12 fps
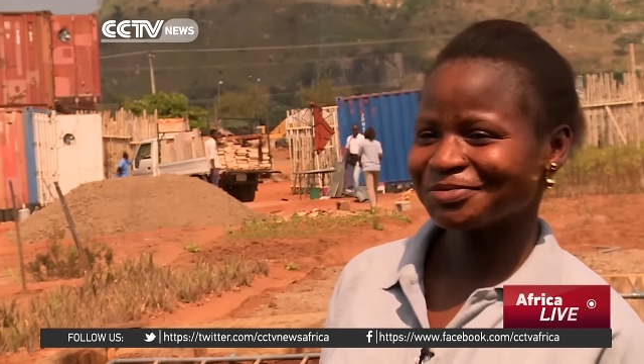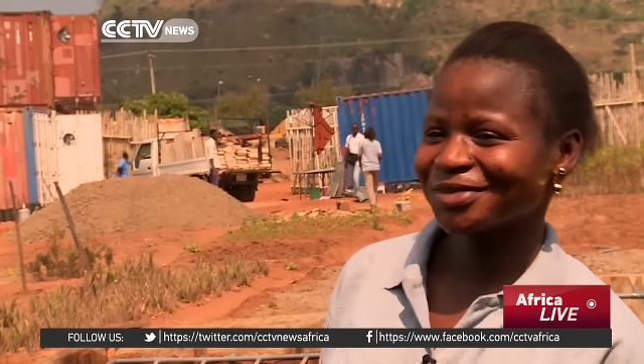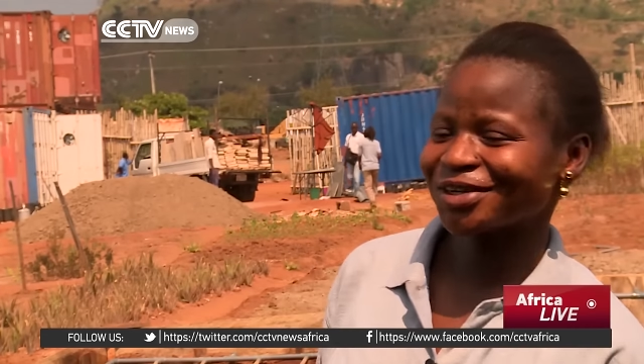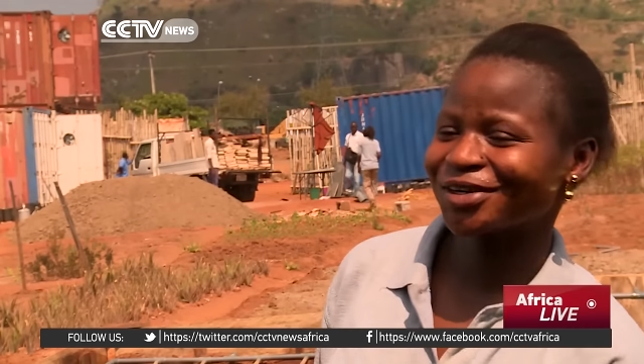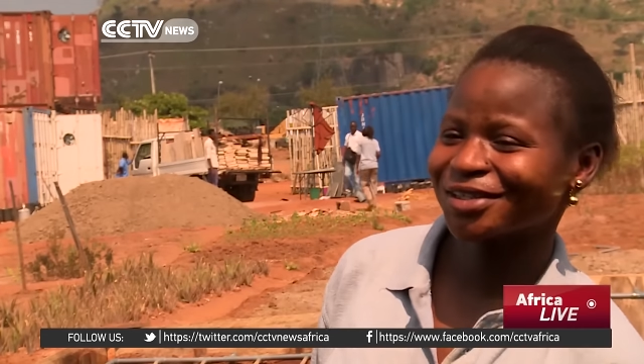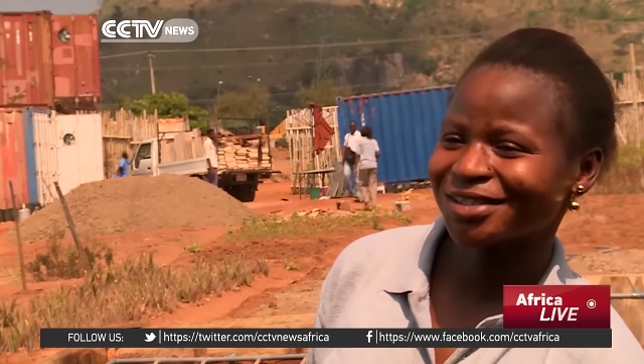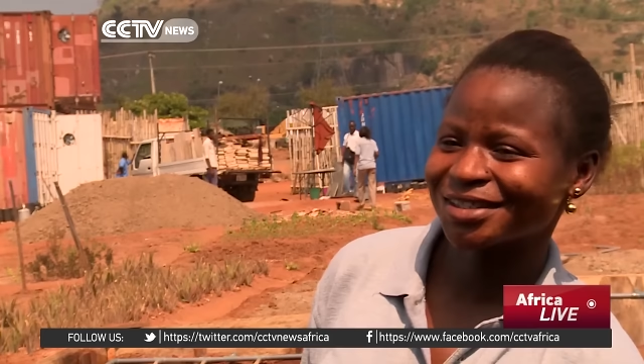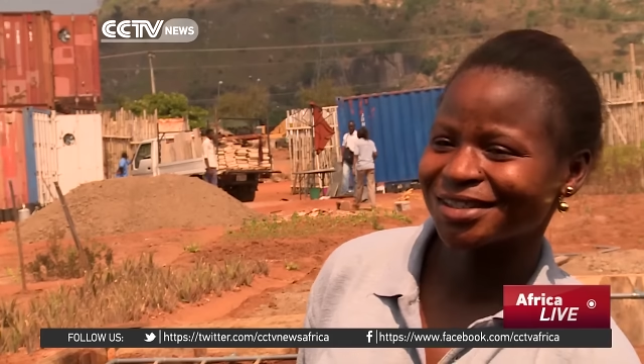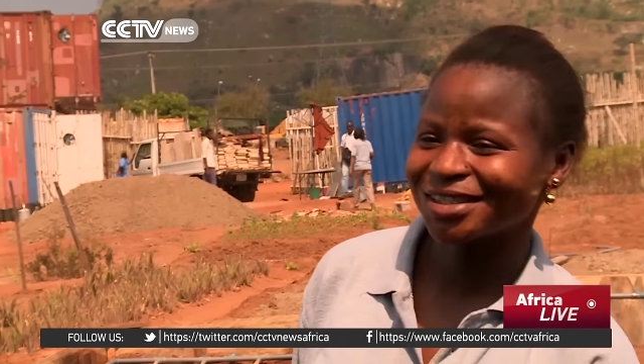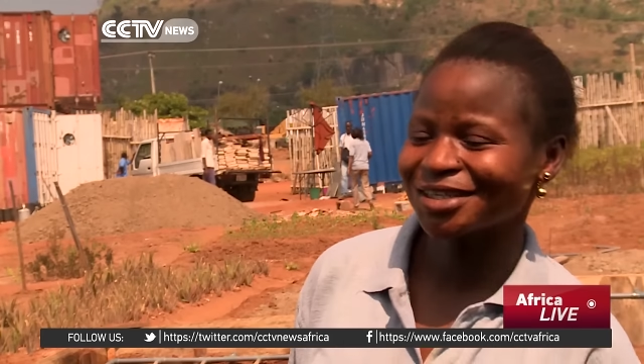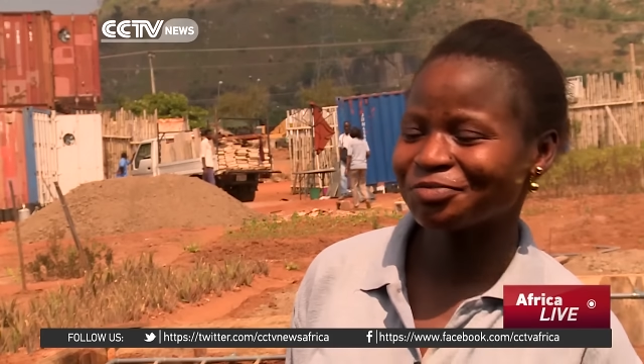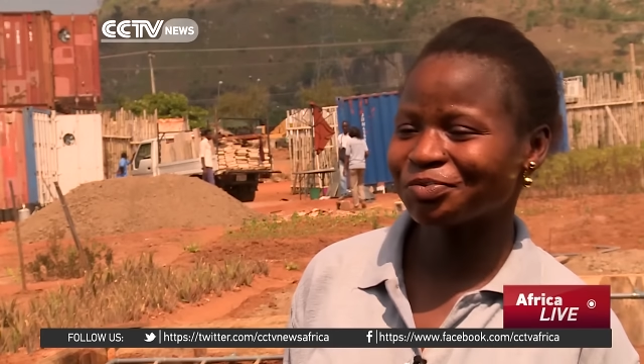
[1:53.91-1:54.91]
because
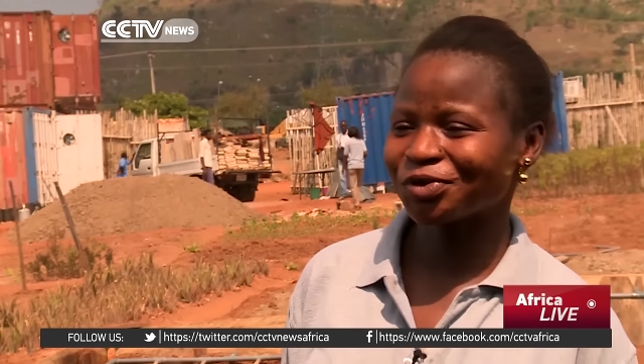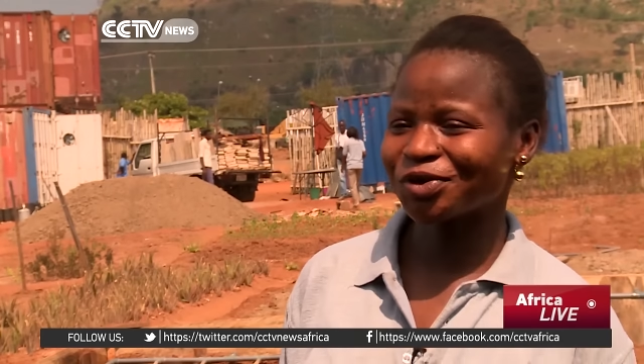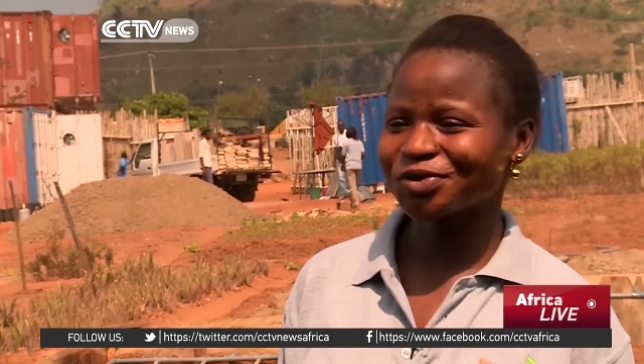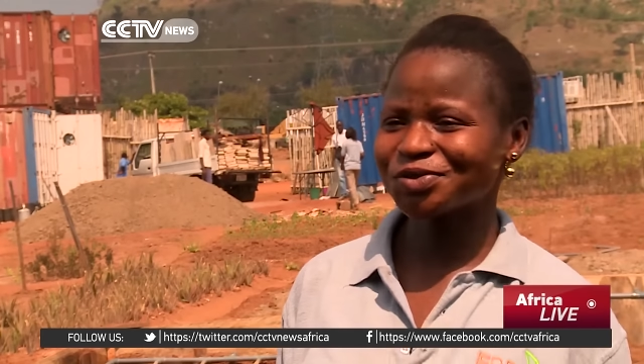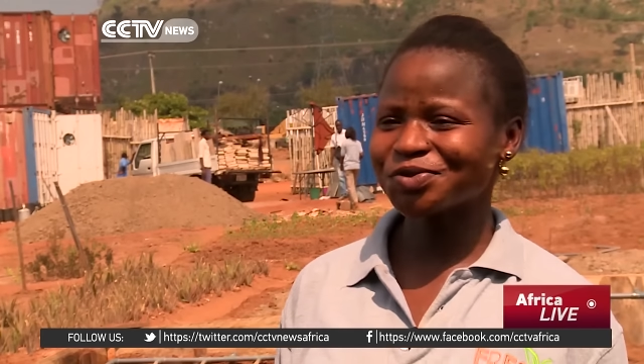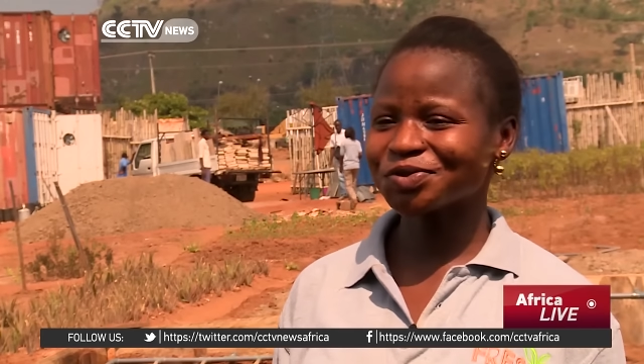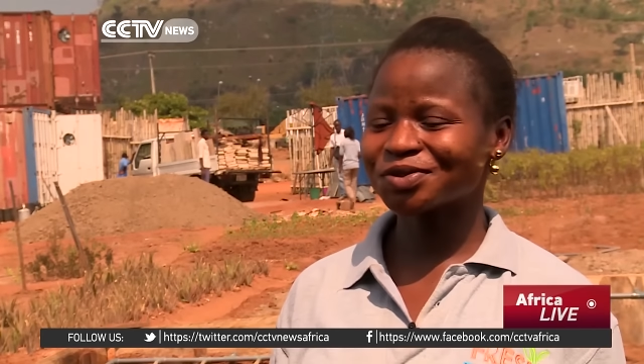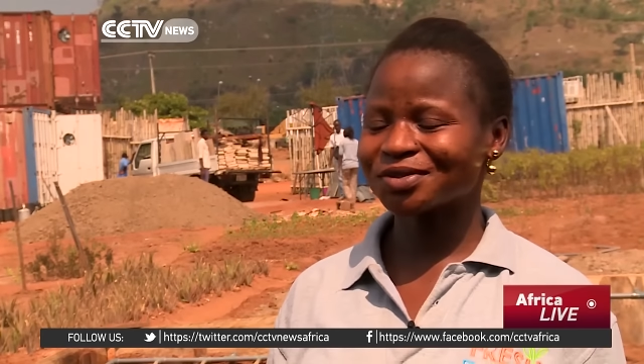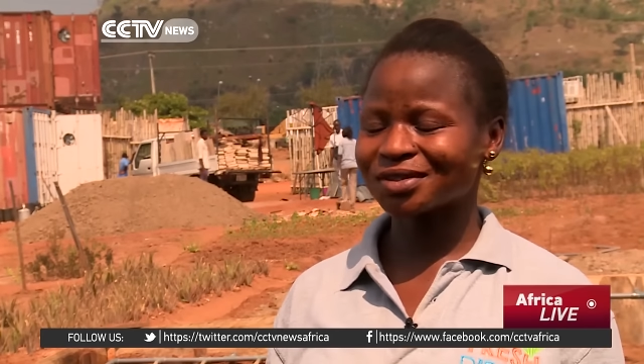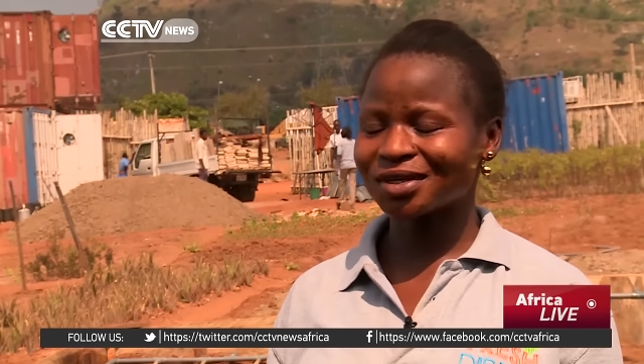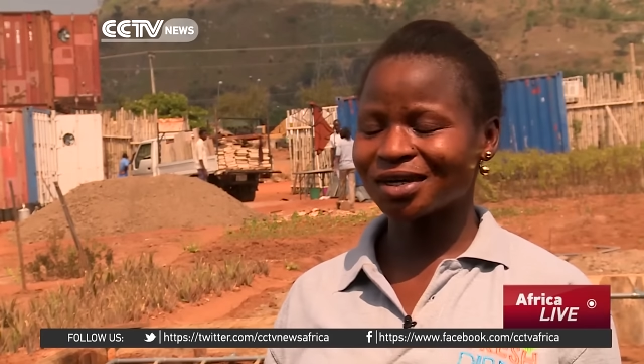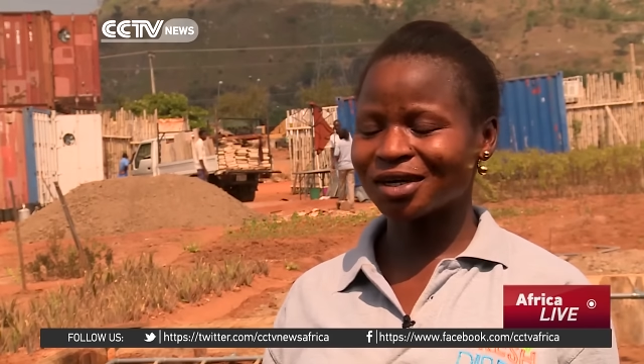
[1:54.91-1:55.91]
it
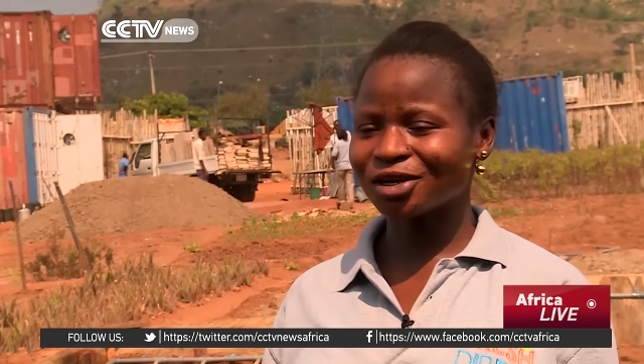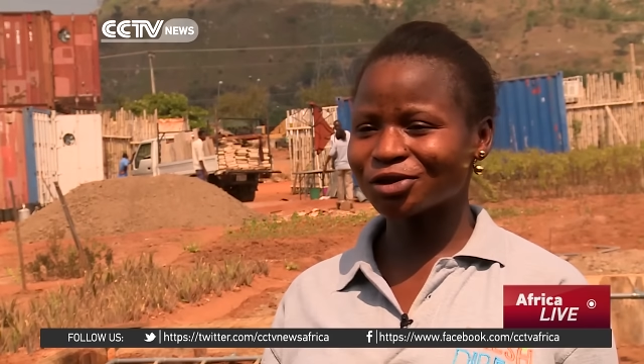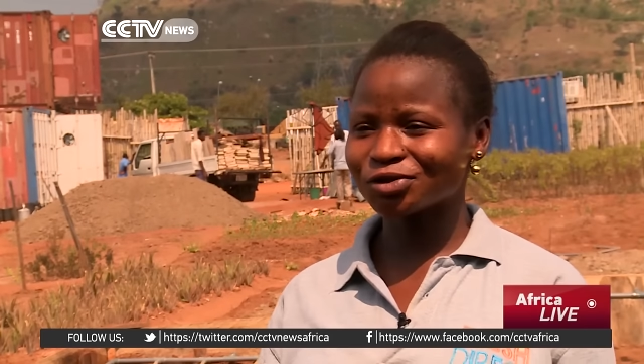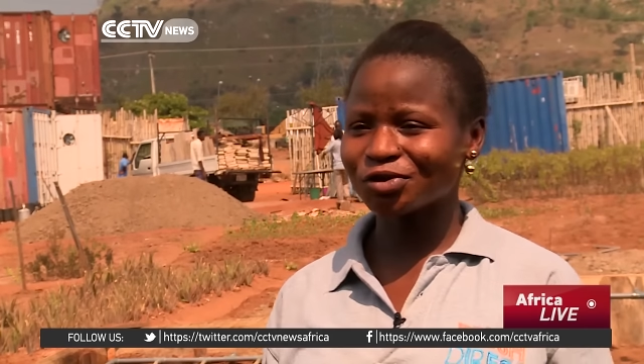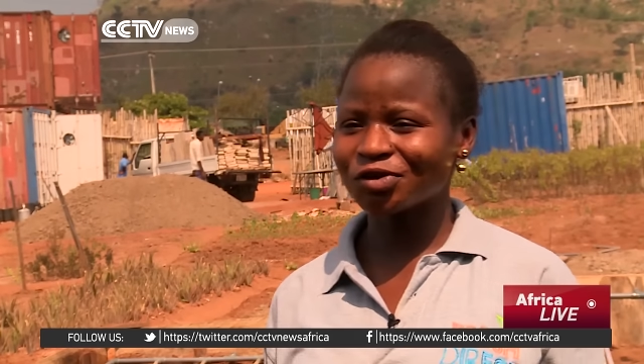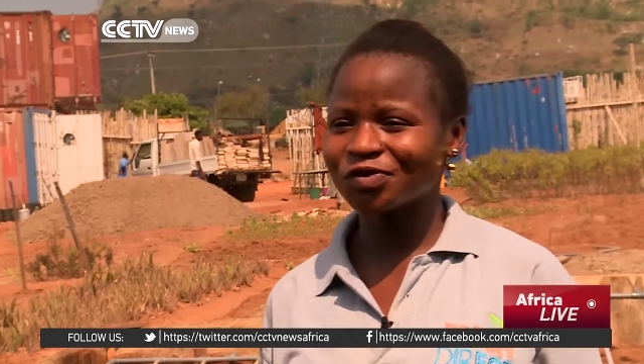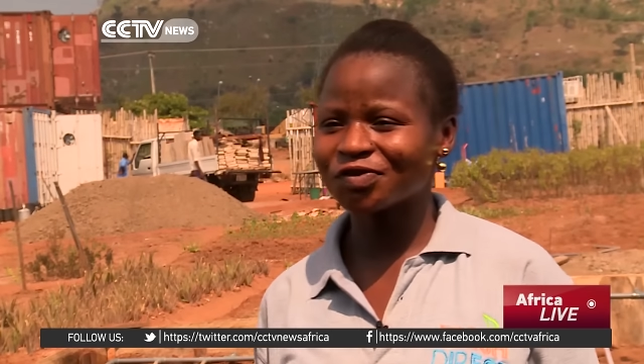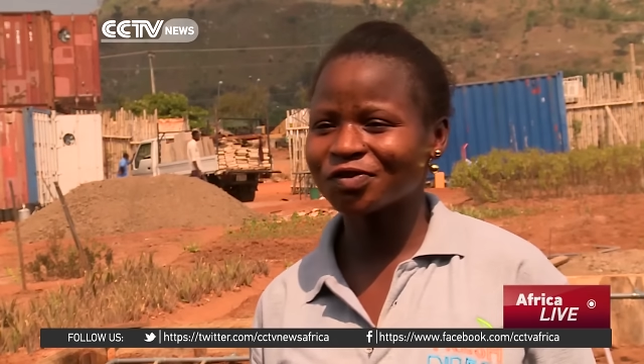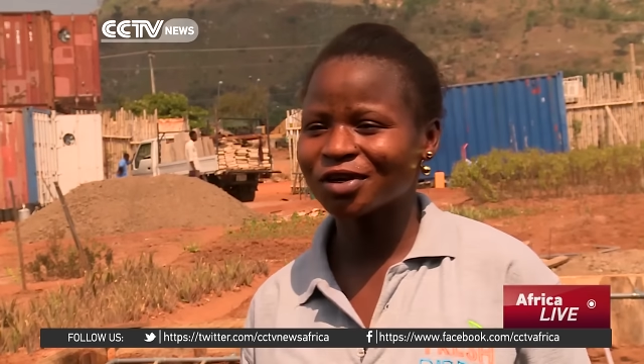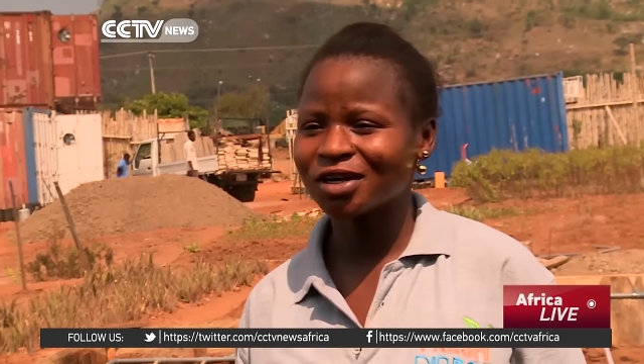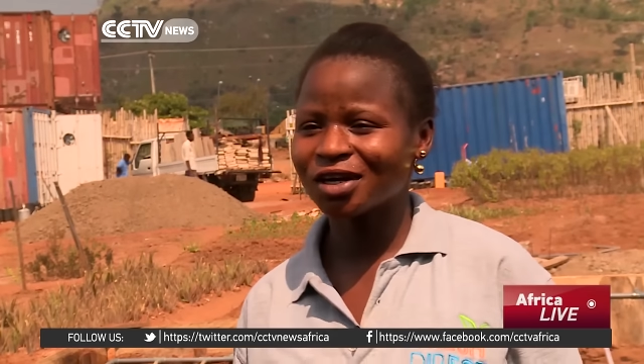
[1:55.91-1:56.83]
produces a lot of